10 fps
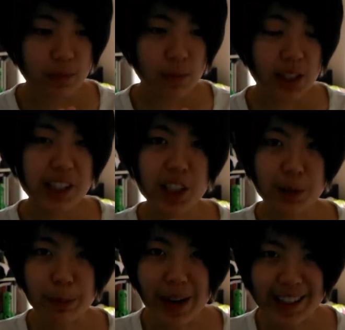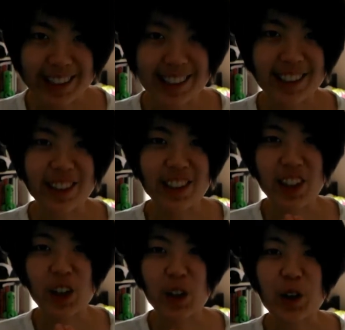space, you need to
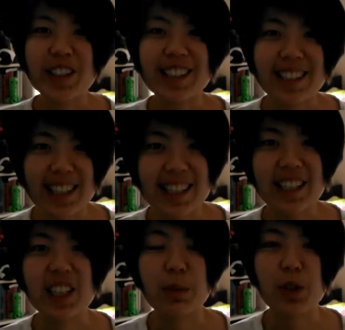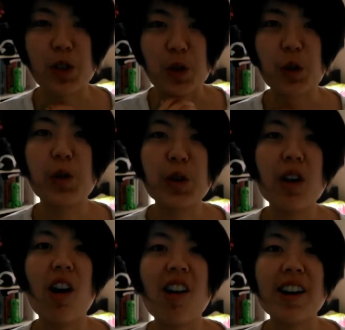close the distance between who you
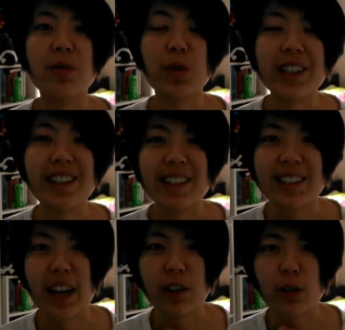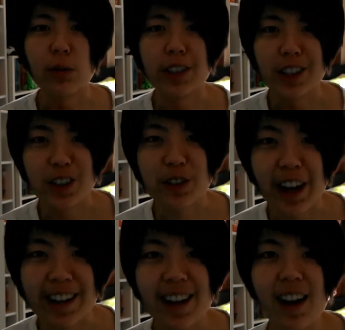are and what it is that you want to create.
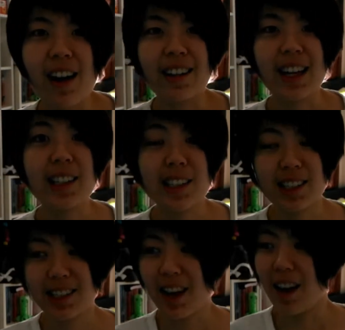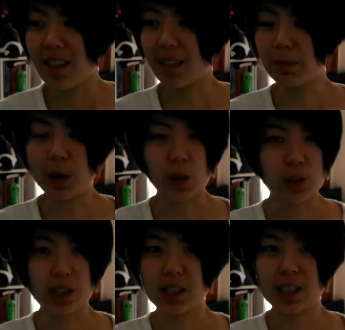That's the
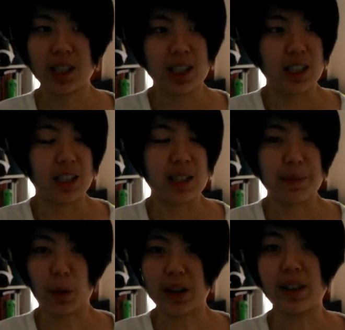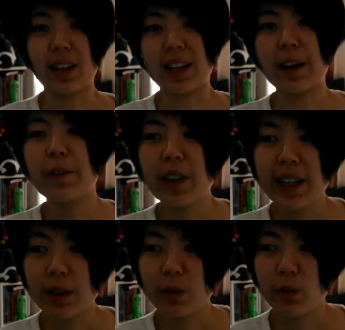most important thing. And I feel like
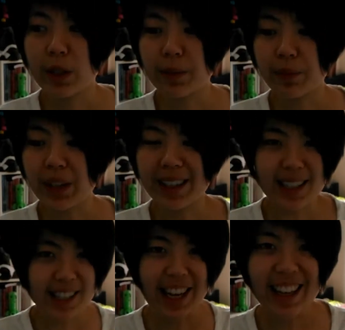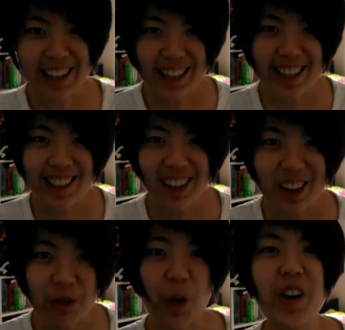that takes a lot of
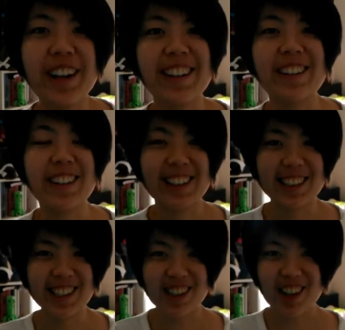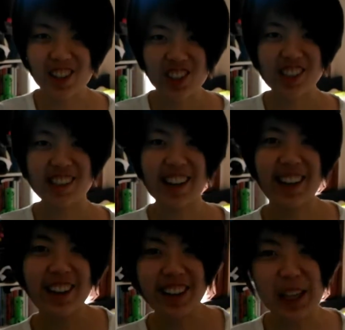work, you know, because it's not just like,
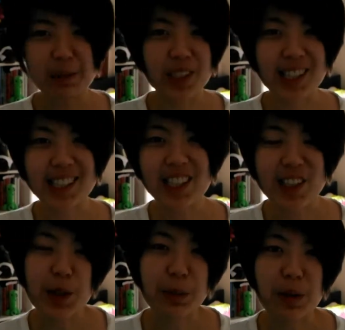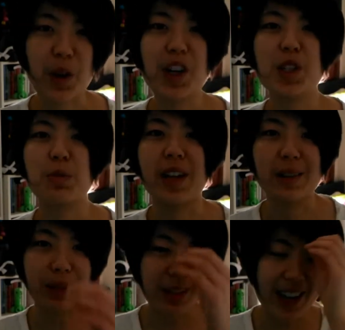okay, I'm just gonna deal with my writer's block,
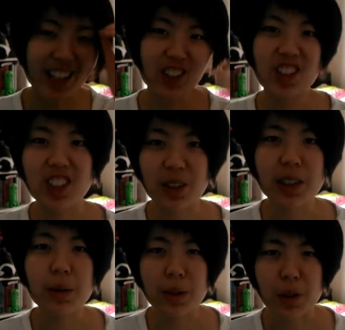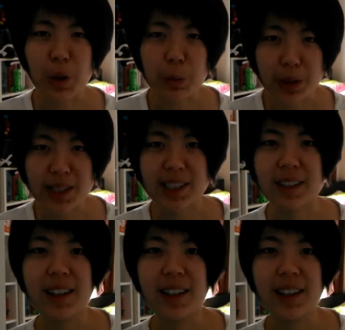but you're actually dealing with your whole person.